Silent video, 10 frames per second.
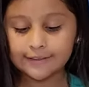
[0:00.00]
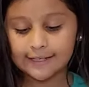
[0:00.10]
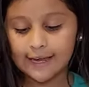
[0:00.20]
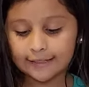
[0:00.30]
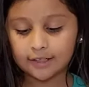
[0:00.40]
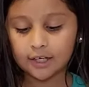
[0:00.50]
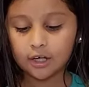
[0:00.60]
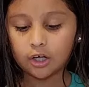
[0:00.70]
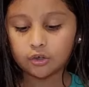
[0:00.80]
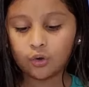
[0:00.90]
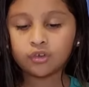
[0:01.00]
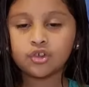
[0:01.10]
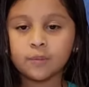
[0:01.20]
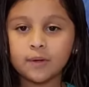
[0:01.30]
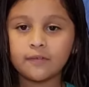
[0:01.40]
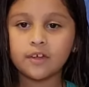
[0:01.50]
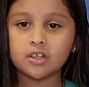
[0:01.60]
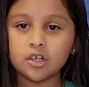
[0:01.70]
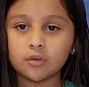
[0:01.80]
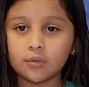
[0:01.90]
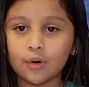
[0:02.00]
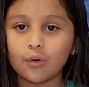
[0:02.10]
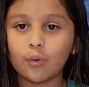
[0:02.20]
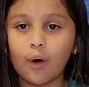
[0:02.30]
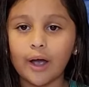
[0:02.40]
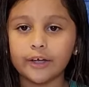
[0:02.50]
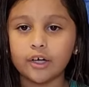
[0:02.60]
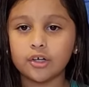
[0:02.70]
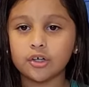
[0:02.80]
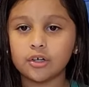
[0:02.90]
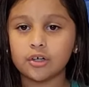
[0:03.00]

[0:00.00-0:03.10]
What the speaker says: says adult supervision required.